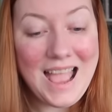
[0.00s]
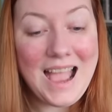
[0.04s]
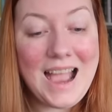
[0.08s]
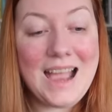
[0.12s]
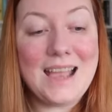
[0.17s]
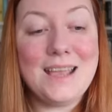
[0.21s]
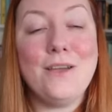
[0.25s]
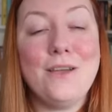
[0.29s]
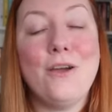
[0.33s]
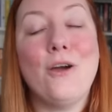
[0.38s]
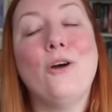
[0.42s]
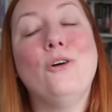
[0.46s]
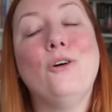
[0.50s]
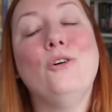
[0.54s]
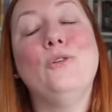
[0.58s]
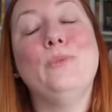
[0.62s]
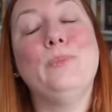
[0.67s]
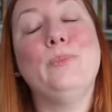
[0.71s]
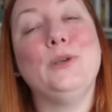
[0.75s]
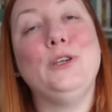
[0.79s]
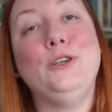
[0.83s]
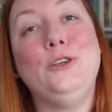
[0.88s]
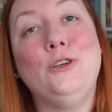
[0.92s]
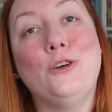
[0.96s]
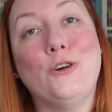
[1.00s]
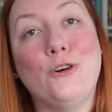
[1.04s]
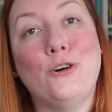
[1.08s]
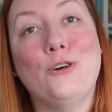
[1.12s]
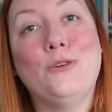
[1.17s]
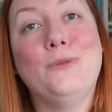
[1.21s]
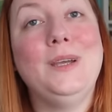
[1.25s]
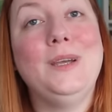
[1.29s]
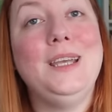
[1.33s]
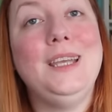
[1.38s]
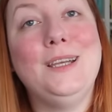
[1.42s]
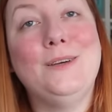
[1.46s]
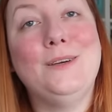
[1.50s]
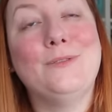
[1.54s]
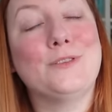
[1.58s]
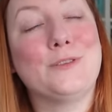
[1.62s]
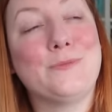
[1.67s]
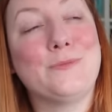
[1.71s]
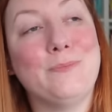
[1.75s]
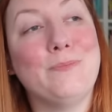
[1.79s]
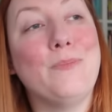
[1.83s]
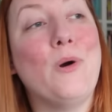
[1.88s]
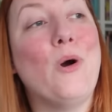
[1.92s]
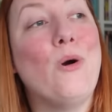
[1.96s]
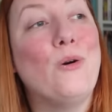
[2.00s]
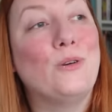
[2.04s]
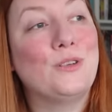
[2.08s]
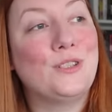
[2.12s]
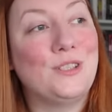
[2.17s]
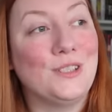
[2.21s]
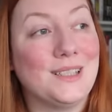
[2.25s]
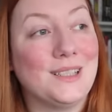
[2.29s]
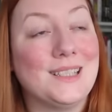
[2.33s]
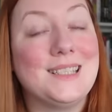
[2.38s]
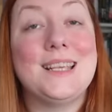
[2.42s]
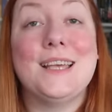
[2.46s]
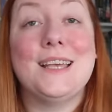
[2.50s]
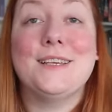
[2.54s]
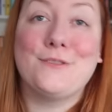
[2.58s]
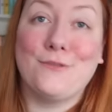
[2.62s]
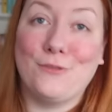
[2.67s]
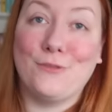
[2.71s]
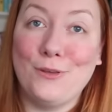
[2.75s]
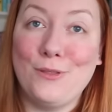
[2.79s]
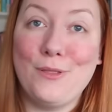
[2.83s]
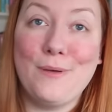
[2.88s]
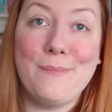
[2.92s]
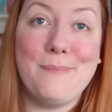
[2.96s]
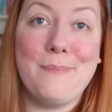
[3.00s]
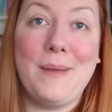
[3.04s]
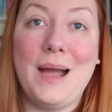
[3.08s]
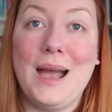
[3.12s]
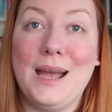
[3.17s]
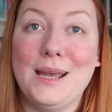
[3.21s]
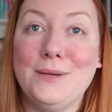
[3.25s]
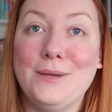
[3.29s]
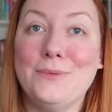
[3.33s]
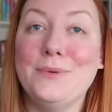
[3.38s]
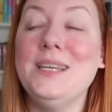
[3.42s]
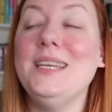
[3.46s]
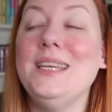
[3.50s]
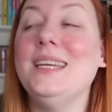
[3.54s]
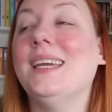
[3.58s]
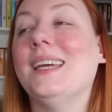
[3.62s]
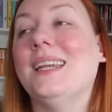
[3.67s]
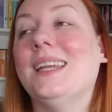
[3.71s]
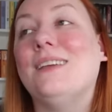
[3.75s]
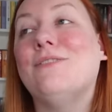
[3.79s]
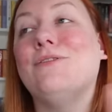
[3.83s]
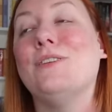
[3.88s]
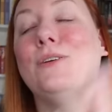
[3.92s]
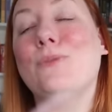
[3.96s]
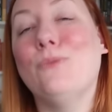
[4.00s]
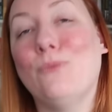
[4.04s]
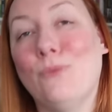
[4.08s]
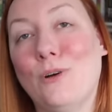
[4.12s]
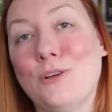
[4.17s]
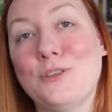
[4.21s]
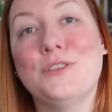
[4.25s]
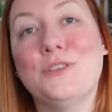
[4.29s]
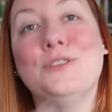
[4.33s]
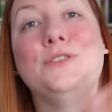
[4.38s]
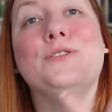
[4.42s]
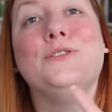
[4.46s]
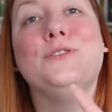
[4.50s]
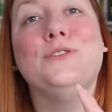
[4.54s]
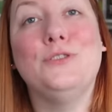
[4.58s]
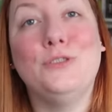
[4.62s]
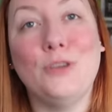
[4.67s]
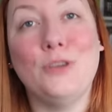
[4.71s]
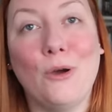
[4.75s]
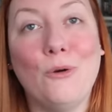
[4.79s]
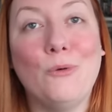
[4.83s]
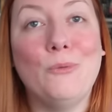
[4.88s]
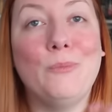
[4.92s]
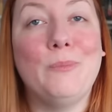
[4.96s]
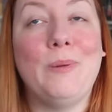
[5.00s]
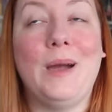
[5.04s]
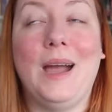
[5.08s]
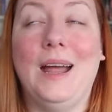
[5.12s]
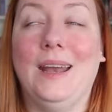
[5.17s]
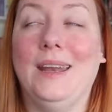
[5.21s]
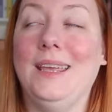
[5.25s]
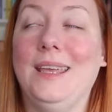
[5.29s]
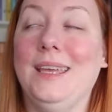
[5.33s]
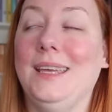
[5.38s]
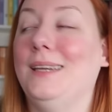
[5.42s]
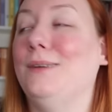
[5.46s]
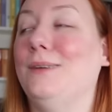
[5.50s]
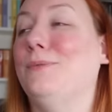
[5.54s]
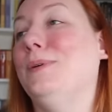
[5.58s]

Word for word: I hope your week was more successful than my week and if it wasn't don't panic